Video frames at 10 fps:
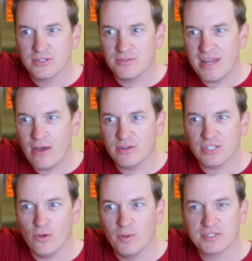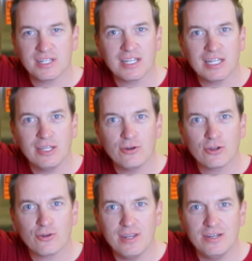So now it's almost a clear
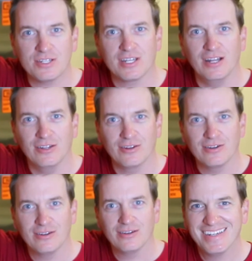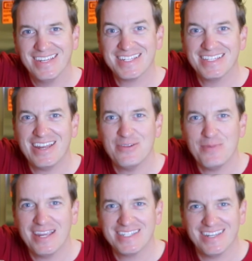greenish color. Isn't that
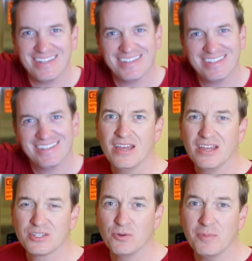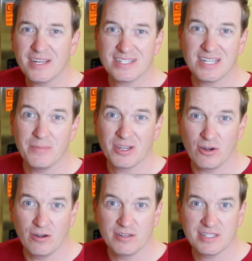amazing? So when my stomach
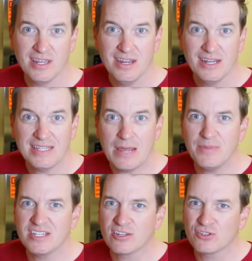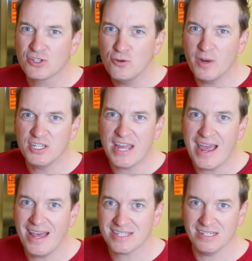hurts, that means there's too much
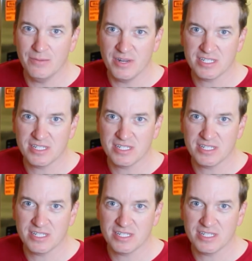acid in my